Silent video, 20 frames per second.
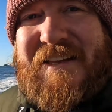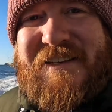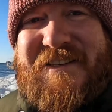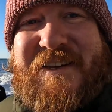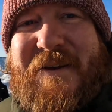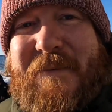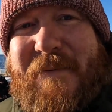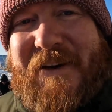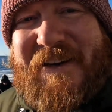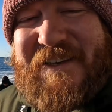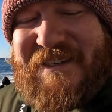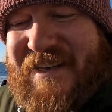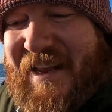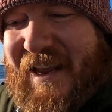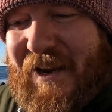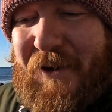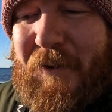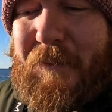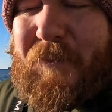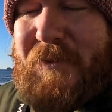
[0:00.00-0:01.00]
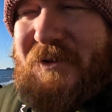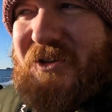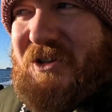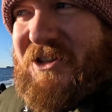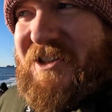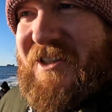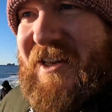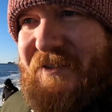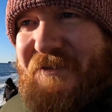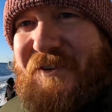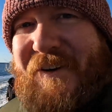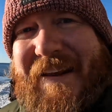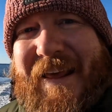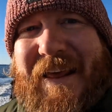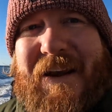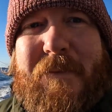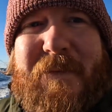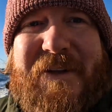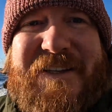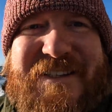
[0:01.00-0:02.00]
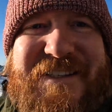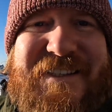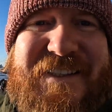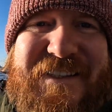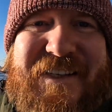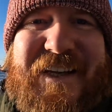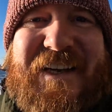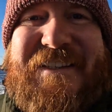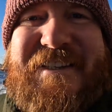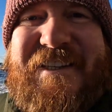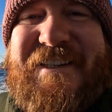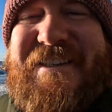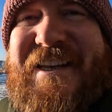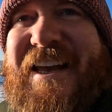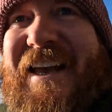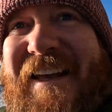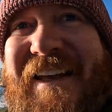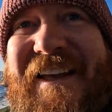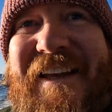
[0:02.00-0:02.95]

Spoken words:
Similar setup, just different elements, I guess you'd say.